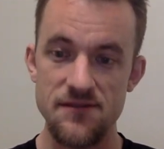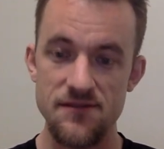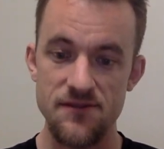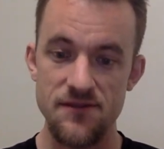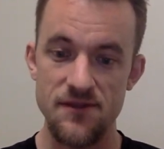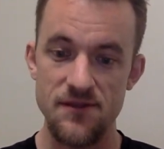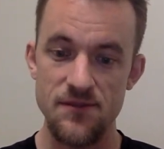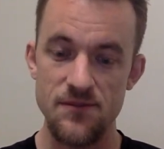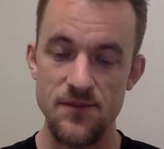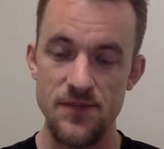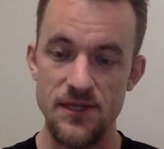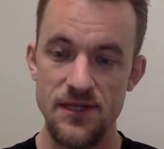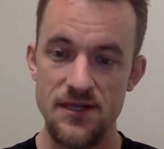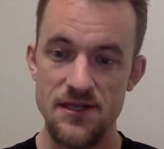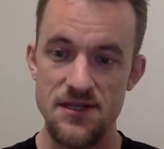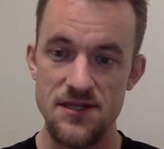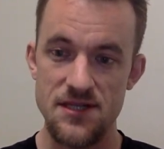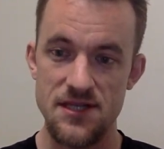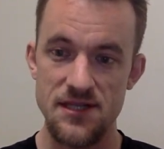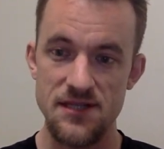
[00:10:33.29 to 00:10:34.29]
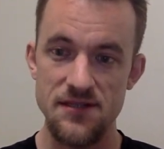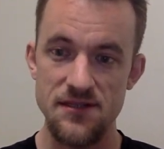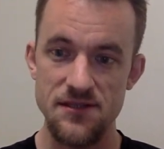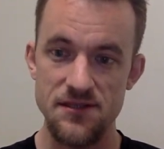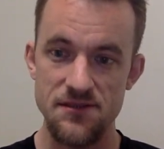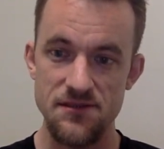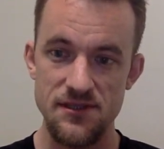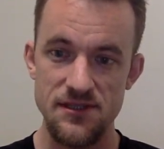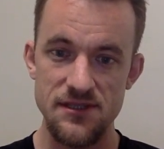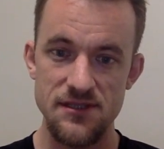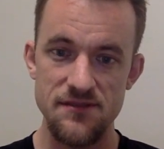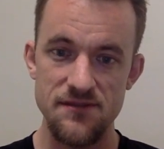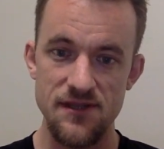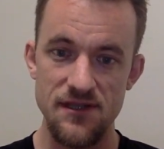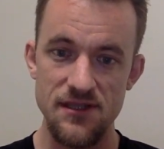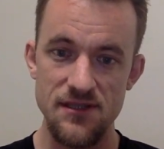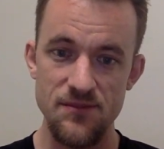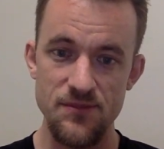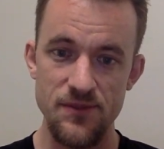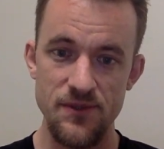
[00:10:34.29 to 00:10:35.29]
for a player's skill to really
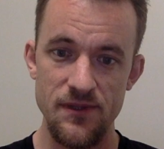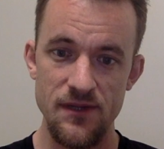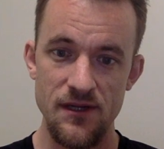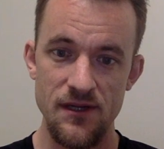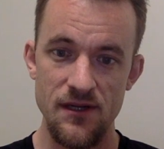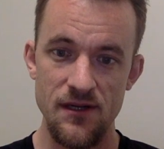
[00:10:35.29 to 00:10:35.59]
develop.